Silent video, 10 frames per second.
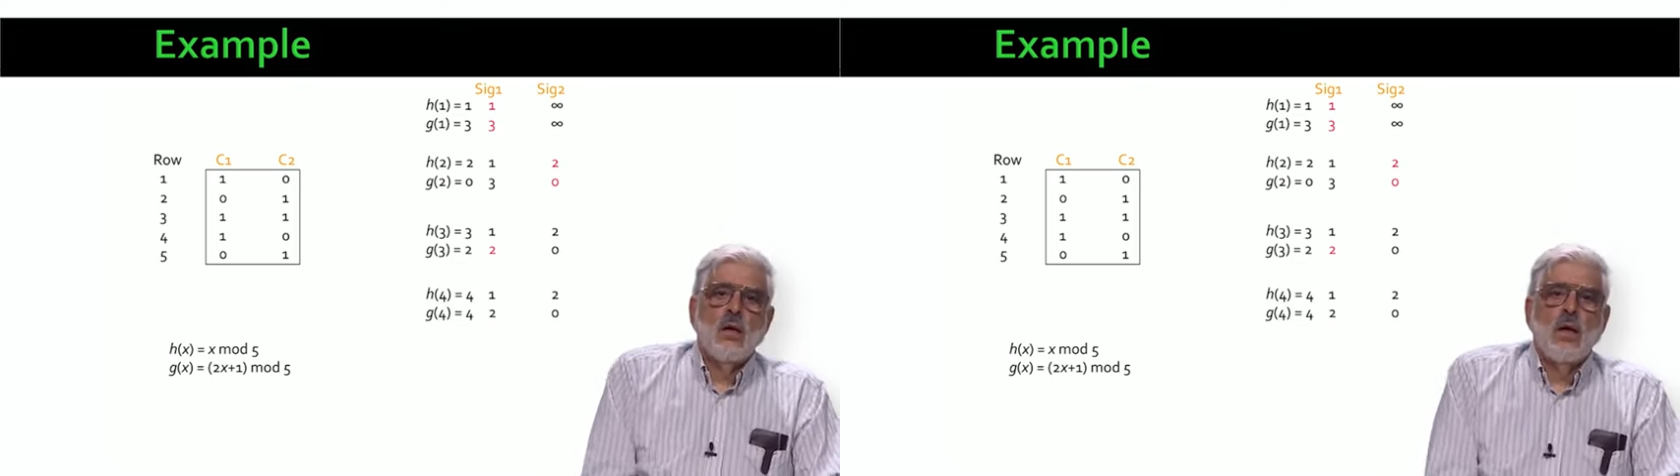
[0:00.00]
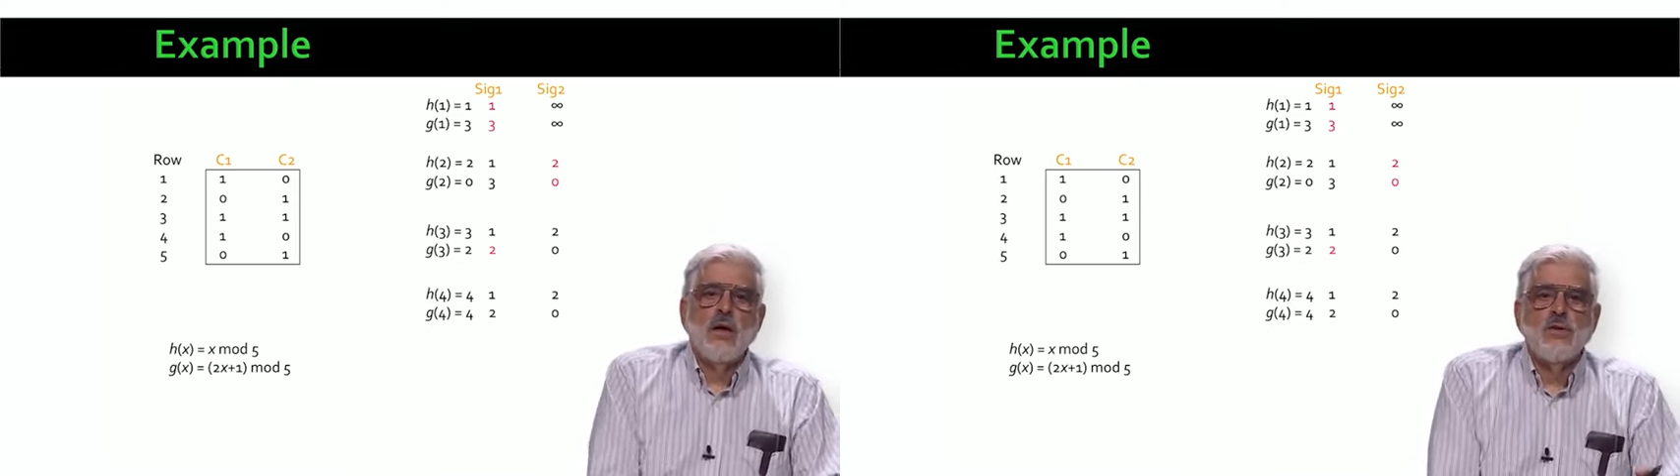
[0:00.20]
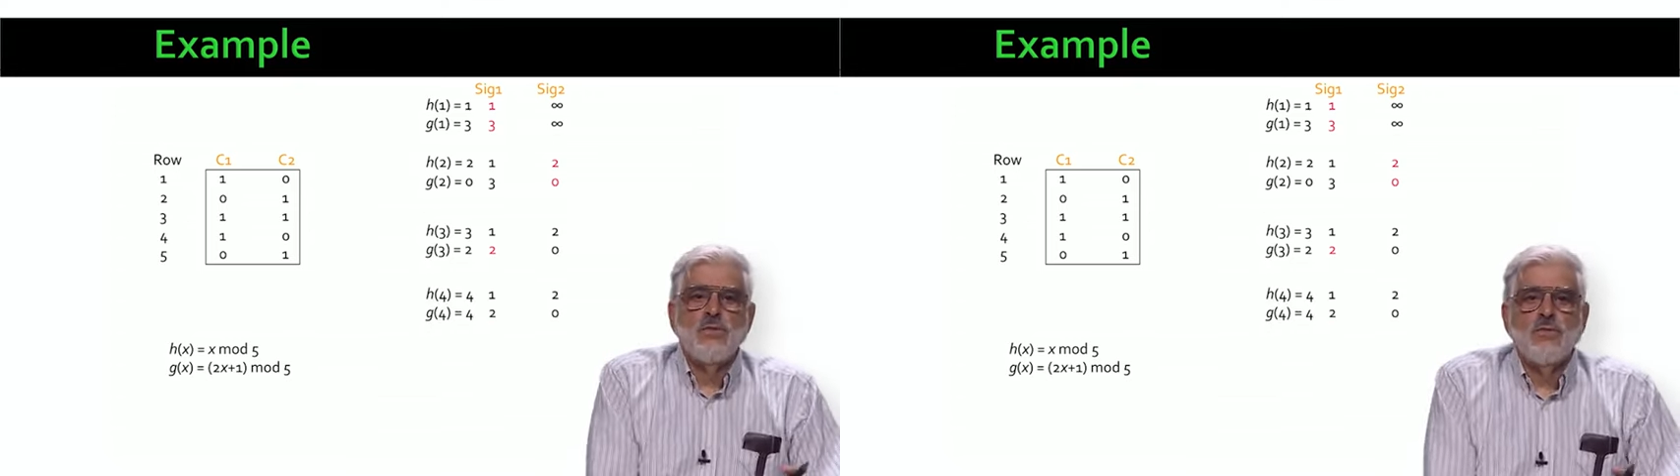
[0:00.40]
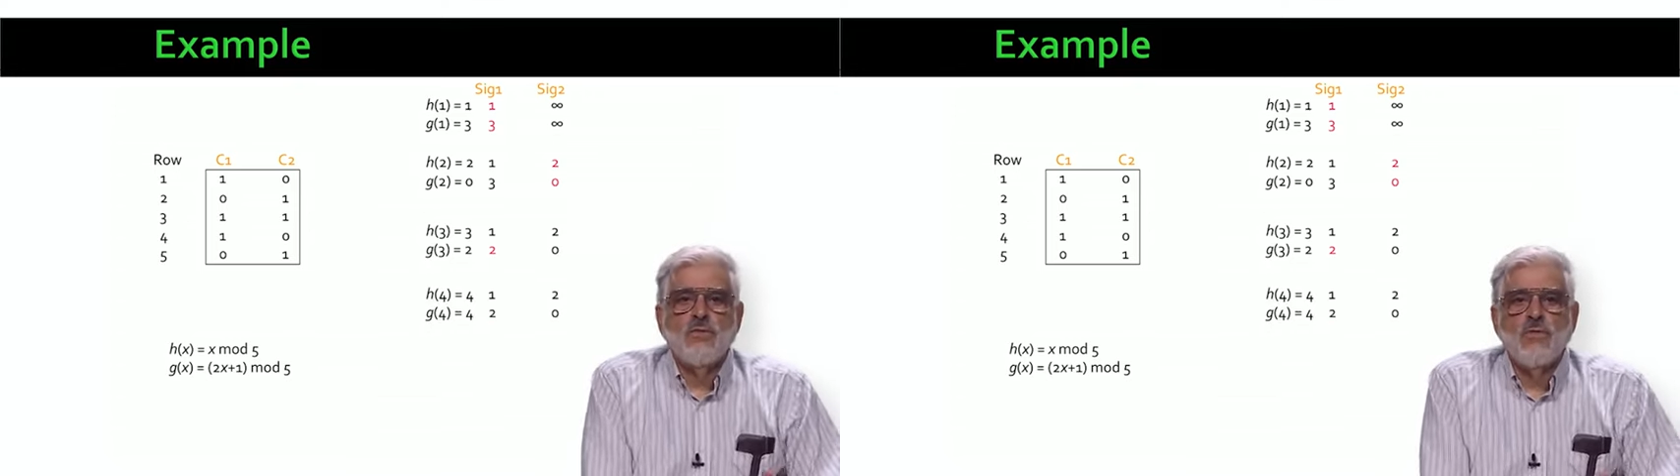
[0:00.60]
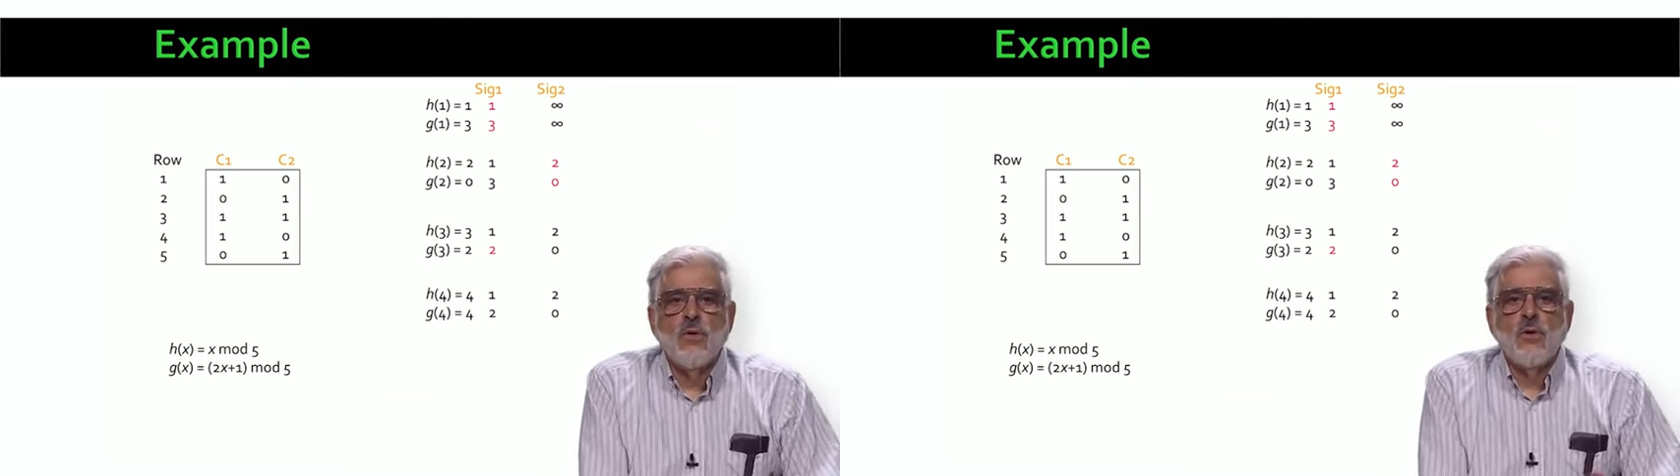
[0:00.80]
H of
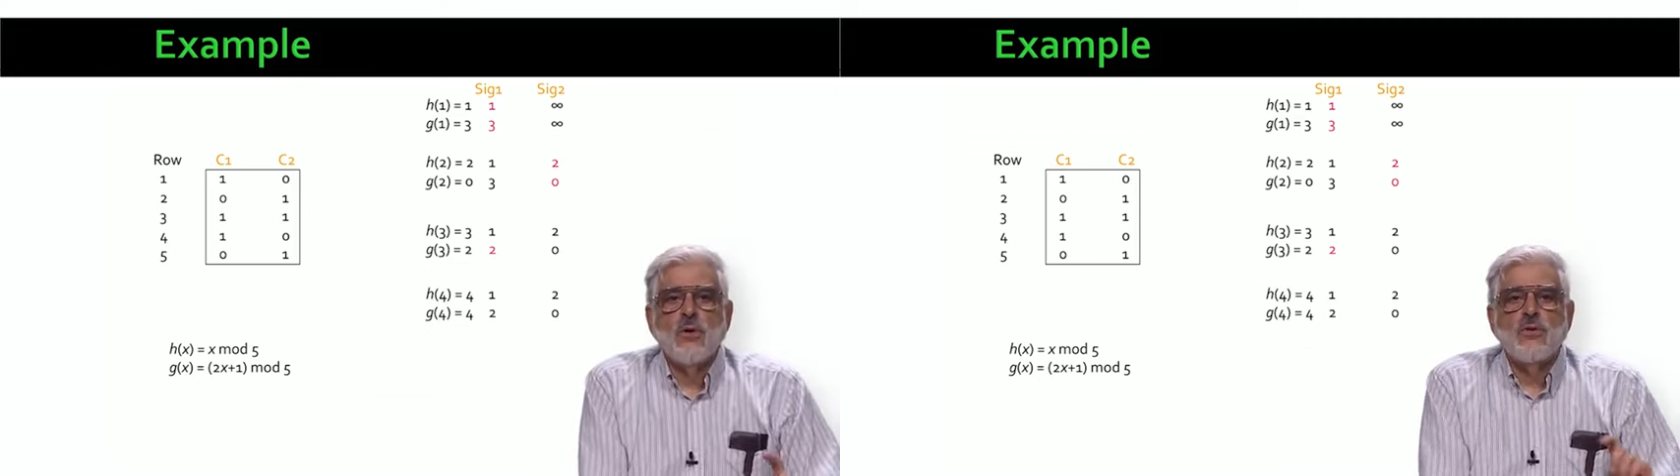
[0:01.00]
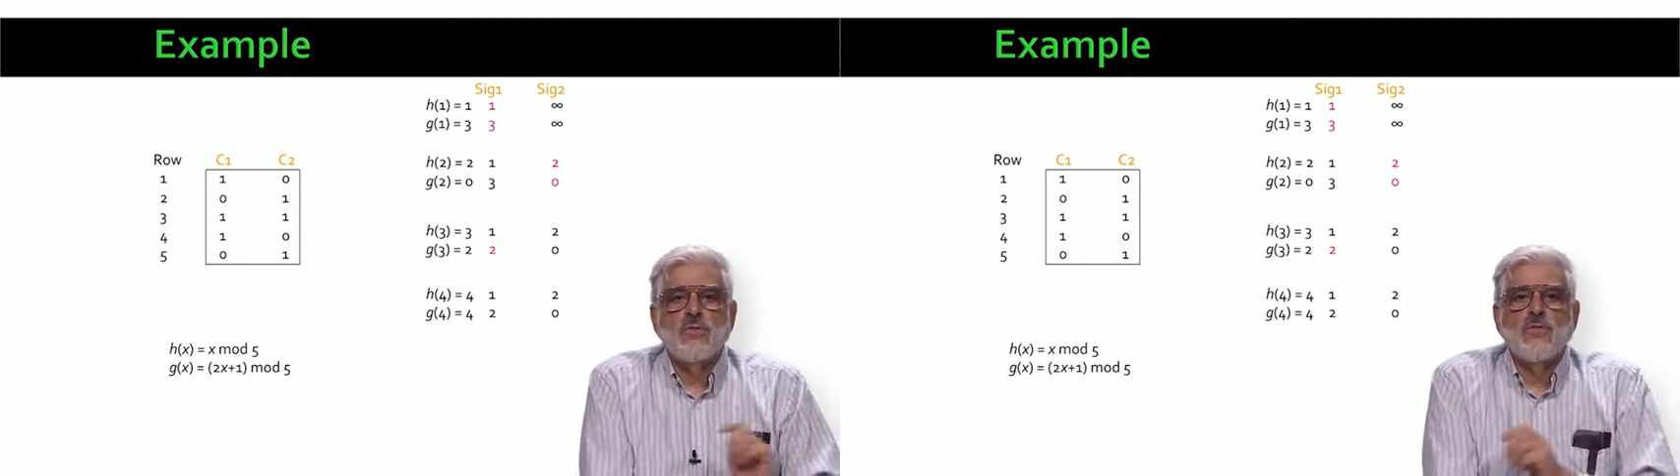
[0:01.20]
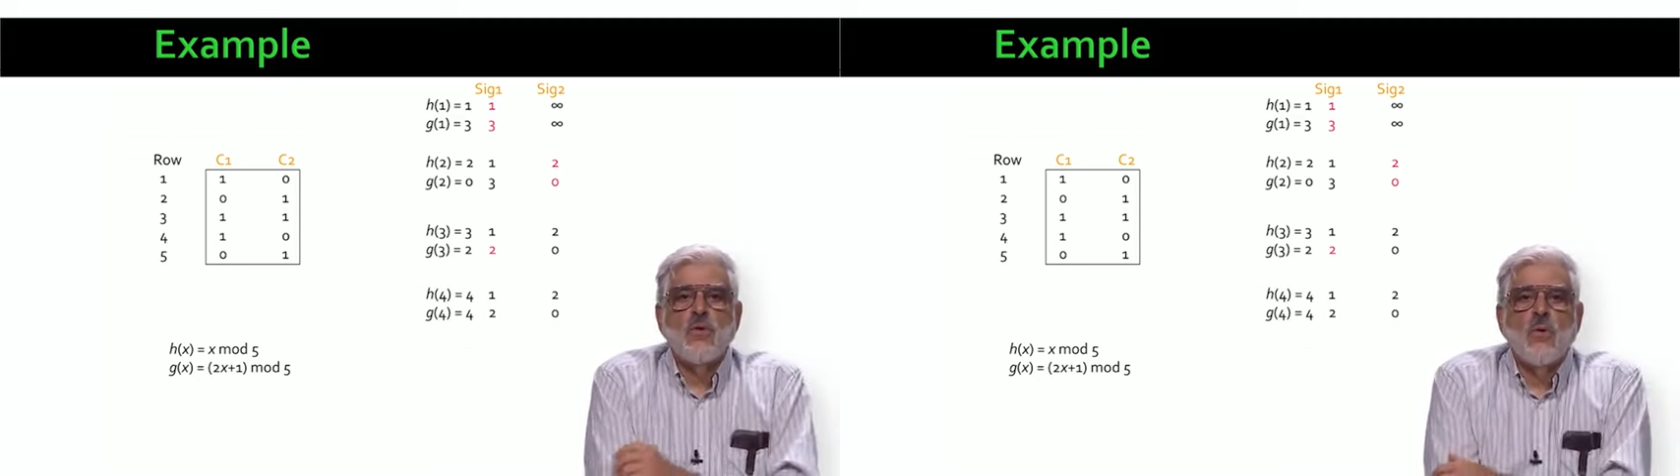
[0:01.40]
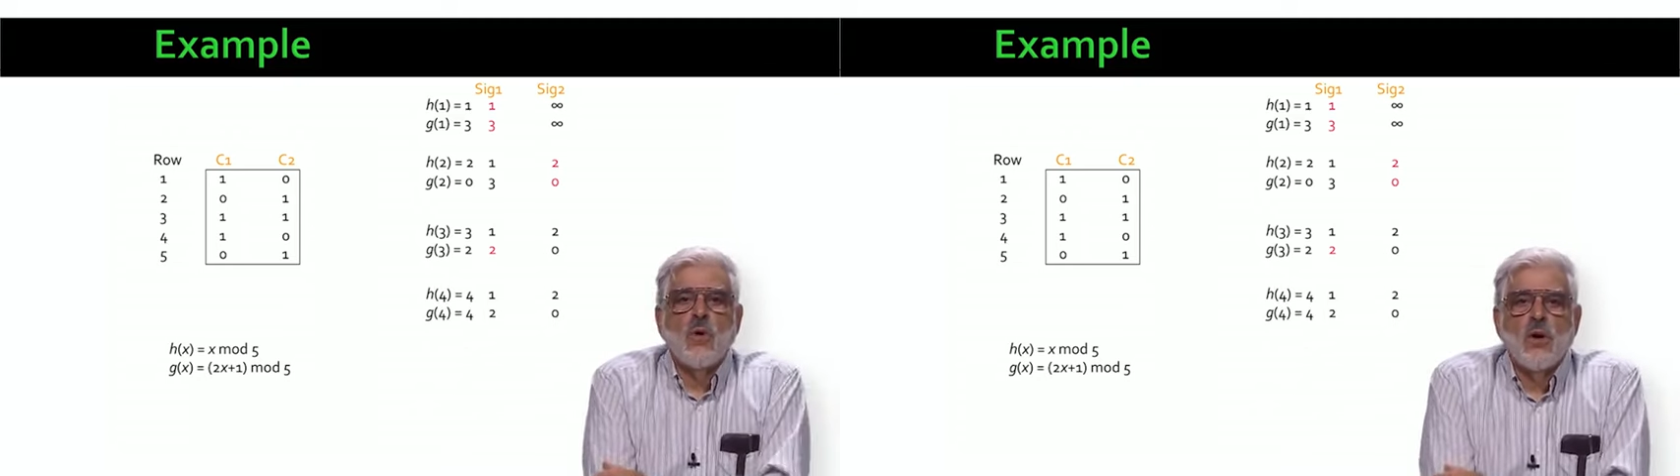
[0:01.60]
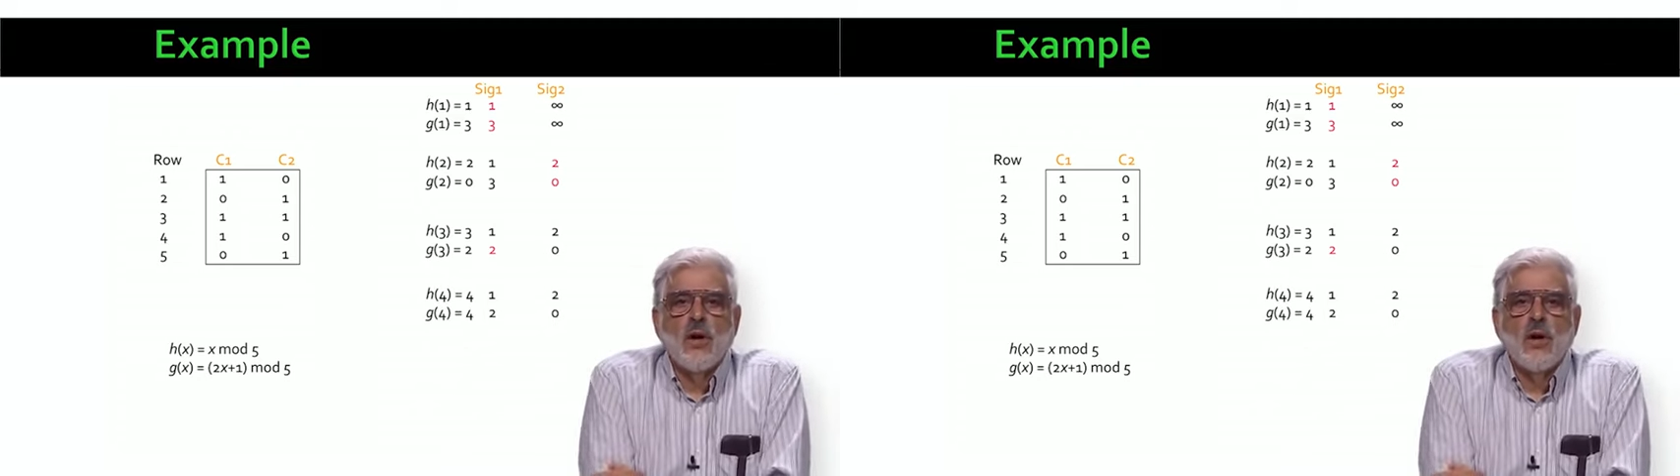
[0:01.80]
4 is 4,